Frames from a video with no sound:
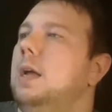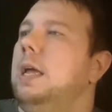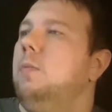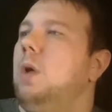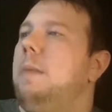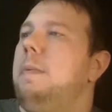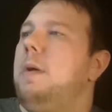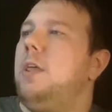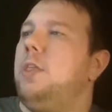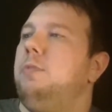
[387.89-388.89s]
And what I mean
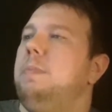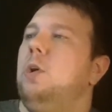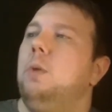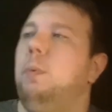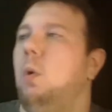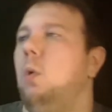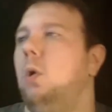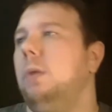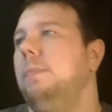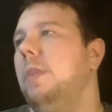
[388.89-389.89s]
by the 3-barrel pole
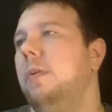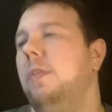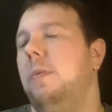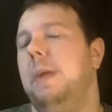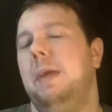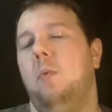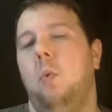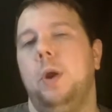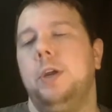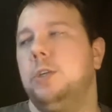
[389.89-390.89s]
arm, the Ming
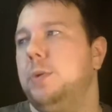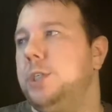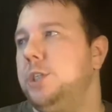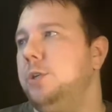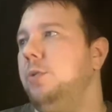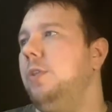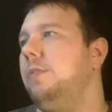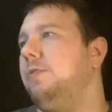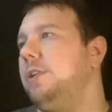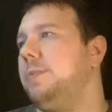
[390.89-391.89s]
Warriors, which is who the
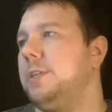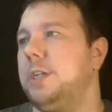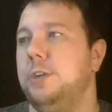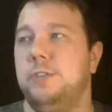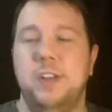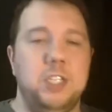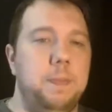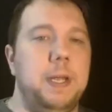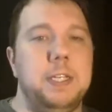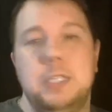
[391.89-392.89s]
French Musketeers faced
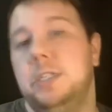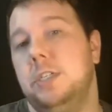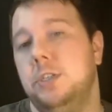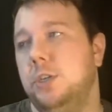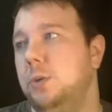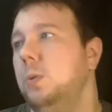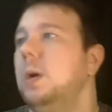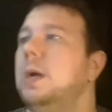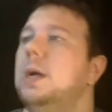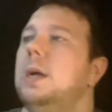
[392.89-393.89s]
up against in Season 2,
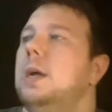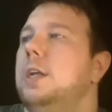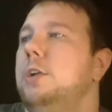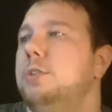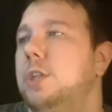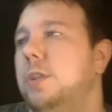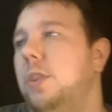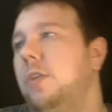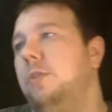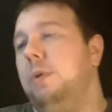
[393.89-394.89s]
used the
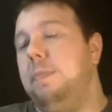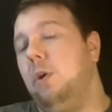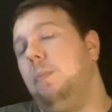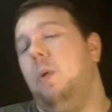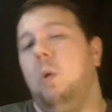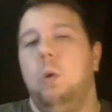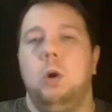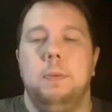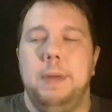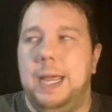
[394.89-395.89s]
3-barrel pole
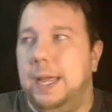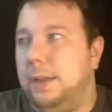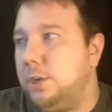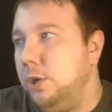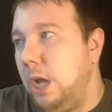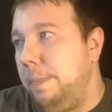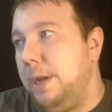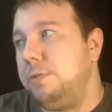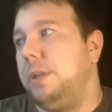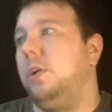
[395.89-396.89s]
arm and could not
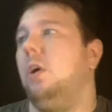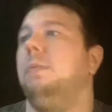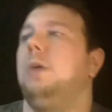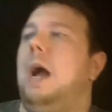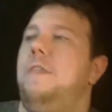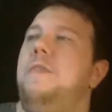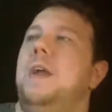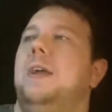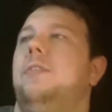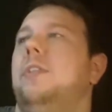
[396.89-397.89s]
penetrate the armor. I
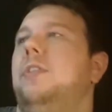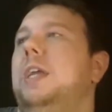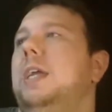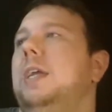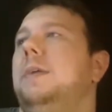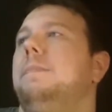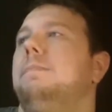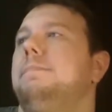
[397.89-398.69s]
think that the